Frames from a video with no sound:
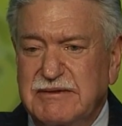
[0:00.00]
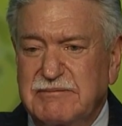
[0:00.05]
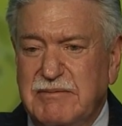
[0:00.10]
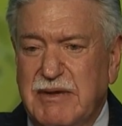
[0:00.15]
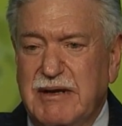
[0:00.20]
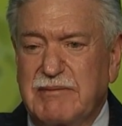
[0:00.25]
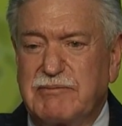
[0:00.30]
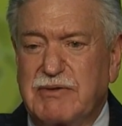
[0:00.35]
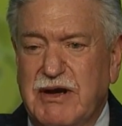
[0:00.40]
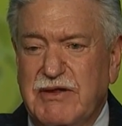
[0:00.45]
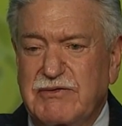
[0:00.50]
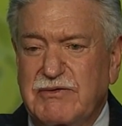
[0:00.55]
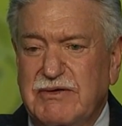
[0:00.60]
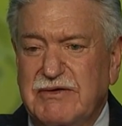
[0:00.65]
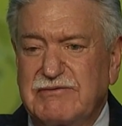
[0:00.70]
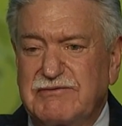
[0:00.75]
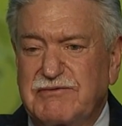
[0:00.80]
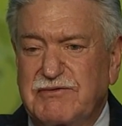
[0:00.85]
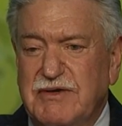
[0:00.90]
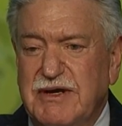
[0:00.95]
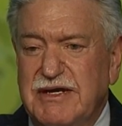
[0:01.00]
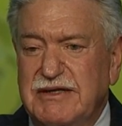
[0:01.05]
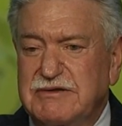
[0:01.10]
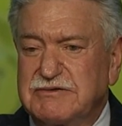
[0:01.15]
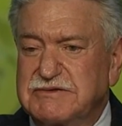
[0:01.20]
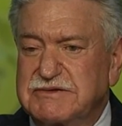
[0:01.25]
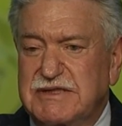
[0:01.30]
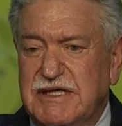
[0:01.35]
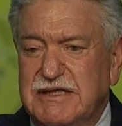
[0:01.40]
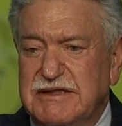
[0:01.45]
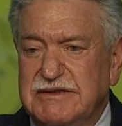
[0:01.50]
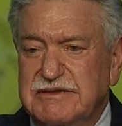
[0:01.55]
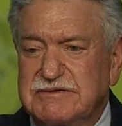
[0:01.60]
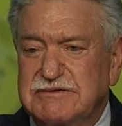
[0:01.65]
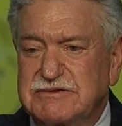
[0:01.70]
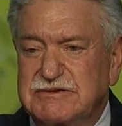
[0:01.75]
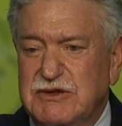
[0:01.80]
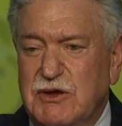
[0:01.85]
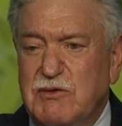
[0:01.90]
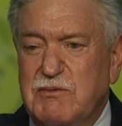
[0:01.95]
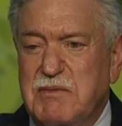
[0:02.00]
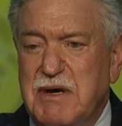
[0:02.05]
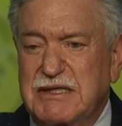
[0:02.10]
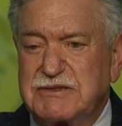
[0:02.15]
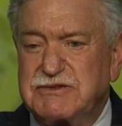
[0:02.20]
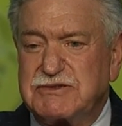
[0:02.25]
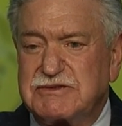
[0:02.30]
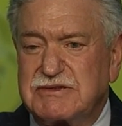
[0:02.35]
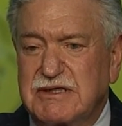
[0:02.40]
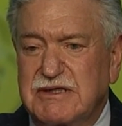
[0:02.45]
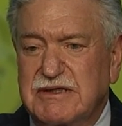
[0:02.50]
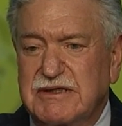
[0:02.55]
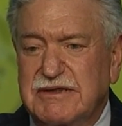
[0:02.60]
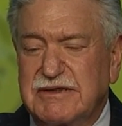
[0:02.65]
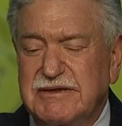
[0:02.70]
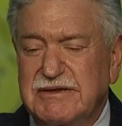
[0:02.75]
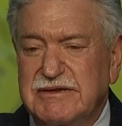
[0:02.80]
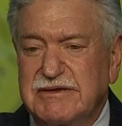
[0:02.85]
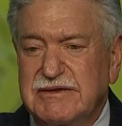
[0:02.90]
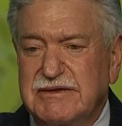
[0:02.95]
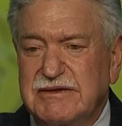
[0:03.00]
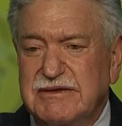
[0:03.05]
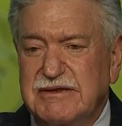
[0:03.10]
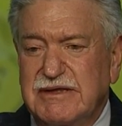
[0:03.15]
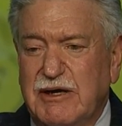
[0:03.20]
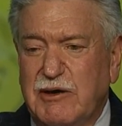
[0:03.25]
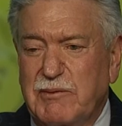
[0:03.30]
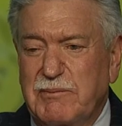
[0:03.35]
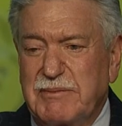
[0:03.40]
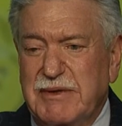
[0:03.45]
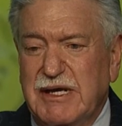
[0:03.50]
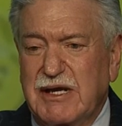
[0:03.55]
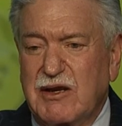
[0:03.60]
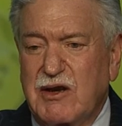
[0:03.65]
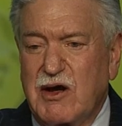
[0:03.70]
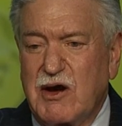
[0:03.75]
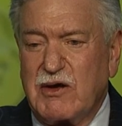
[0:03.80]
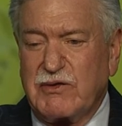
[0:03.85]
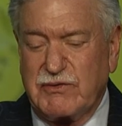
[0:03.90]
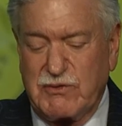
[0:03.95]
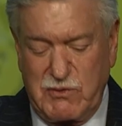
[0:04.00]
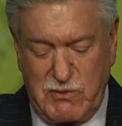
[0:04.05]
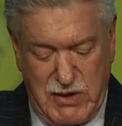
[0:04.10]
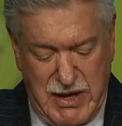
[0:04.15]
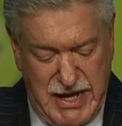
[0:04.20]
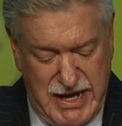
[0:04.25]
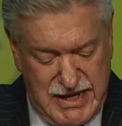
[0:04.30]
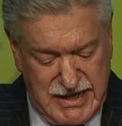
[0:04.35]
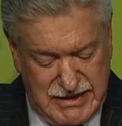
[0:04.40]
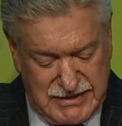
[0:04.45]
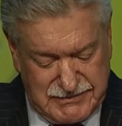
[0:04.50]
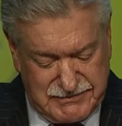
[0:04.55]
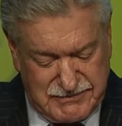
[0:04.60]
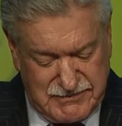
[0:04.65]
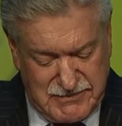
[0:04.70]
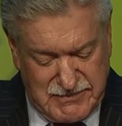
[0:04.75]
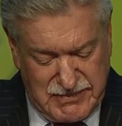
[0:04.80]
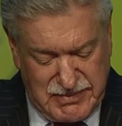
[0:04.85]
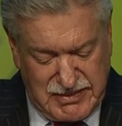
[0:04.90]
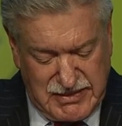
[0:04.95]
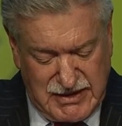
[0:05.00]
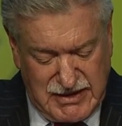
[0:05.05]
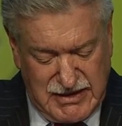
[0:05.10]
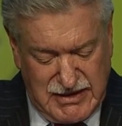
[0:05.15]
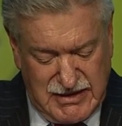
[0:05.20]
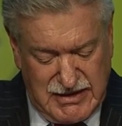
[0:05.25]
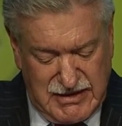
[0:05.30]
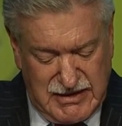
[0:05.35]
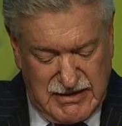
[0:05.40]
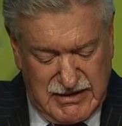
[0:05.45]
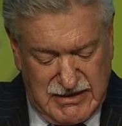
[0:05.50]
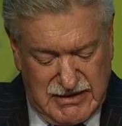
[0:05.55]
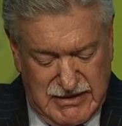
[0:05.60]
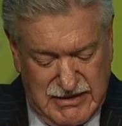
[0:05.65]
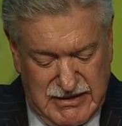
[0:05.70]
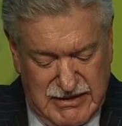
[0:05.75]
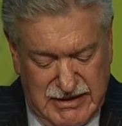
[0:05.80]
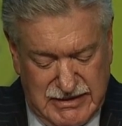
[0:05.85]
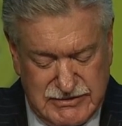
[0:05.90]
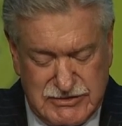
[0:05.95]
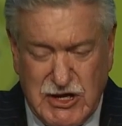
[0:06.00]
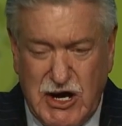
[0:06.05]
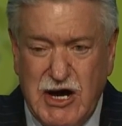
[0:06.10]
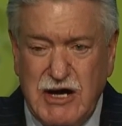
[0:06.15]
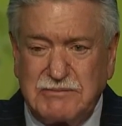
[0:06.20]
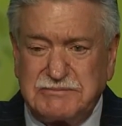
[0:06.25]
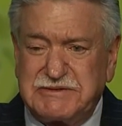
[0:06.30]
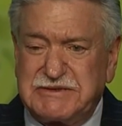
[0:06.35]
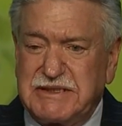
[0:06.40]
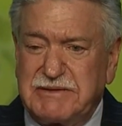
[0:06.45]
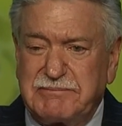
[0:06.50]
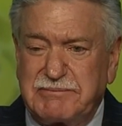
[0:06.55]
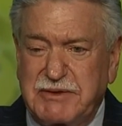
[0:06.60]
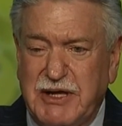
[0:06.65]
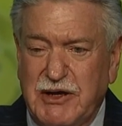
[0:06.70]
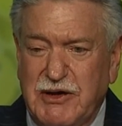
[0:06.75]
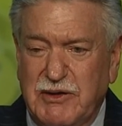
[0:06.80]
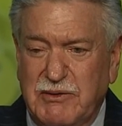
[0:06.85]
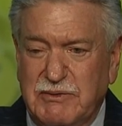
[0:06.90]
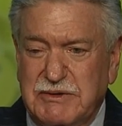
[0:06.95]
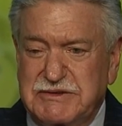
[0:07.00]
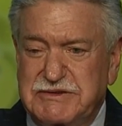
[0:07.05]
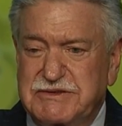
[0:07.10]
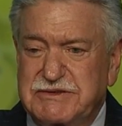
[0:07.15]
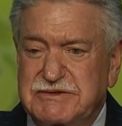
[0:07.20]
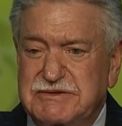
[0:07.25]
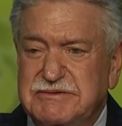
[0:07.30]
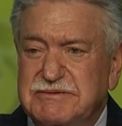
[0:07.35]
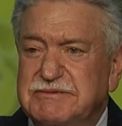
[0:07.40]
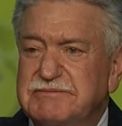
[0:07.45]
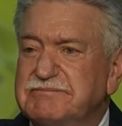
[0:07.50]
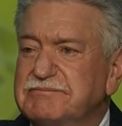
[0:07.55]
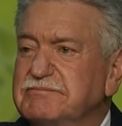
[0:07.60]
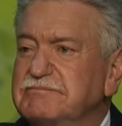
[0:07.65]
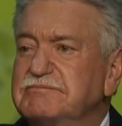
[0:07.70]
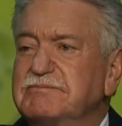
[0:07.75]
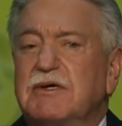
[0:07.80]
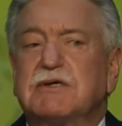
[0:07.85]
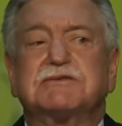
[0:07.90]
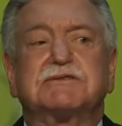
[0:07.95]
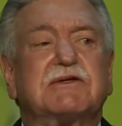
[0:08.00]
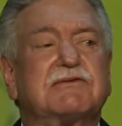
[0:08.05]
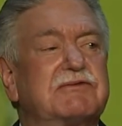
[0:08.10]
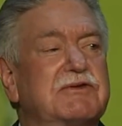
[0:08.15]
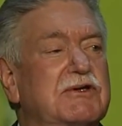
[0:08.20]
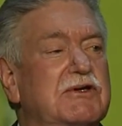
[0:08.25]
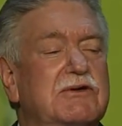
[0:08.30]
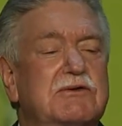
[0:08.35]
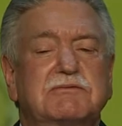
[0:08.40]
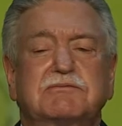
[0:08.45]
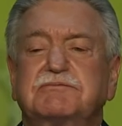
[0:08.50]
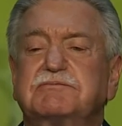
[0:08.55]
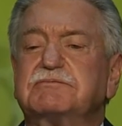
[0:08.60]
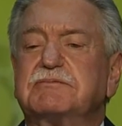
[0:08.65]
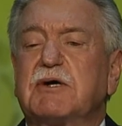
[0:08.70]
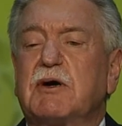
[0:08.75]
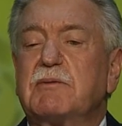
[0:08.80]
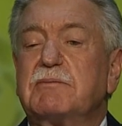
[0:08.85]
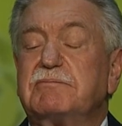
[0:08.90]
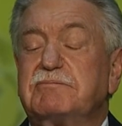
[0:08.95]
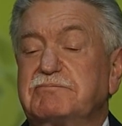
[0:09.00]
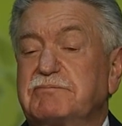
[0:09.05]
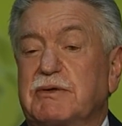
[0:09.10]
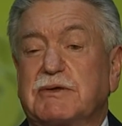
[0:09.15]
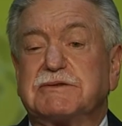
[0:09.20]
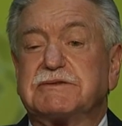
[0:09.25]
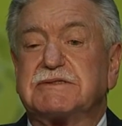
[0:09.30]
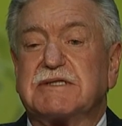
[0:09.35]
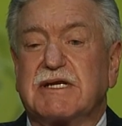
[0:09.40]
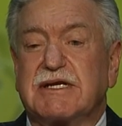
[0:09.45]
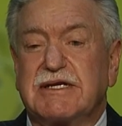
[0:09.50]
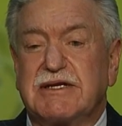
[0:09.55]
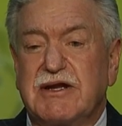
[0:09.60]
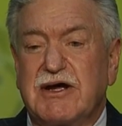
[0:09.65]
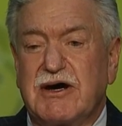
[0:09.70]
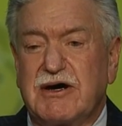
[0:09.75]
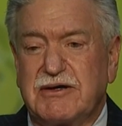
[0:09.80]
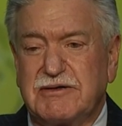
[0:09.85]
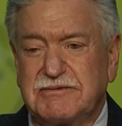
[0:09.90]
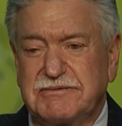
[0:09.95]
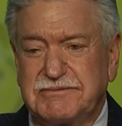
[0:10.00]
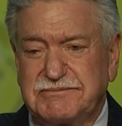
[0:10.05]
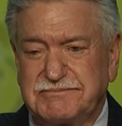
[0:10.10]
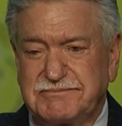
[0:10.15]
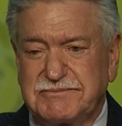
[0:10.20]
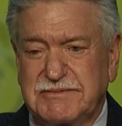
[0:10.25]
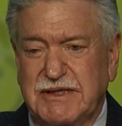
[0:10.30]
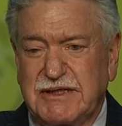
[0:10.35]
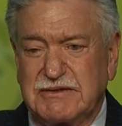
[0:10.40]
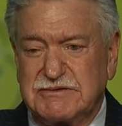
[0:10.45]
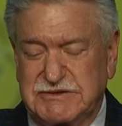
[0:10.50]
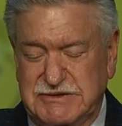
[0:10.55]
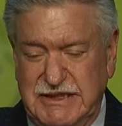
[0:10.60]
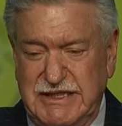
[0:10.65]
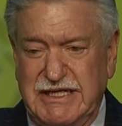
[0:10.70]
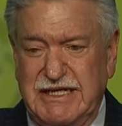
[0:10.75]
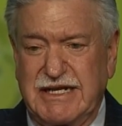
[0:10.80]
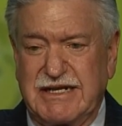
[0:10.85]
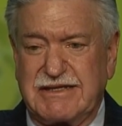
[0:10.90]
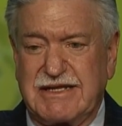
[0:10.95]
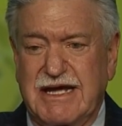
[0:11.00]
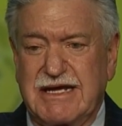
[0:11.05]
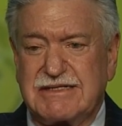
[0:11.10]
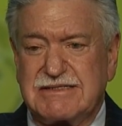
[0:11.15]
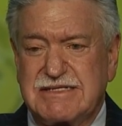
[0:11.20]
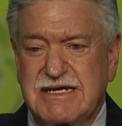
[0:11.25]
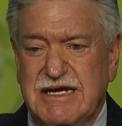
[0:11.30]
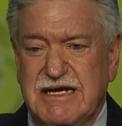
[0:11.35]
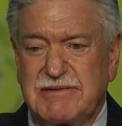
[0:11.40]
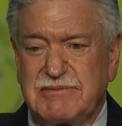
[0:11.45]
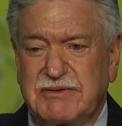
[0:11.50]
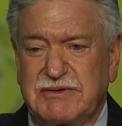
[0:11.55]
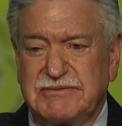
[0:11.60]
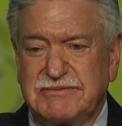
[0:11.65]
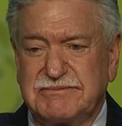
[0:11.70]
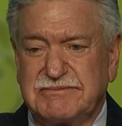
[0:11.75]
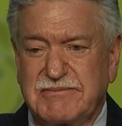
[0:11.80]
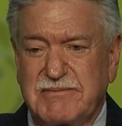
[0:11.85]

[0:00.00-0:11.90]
my brother and friend who's done so much to help me along the way, and, and Tom Simcoe, which most of you don't personally know, sitting at that table,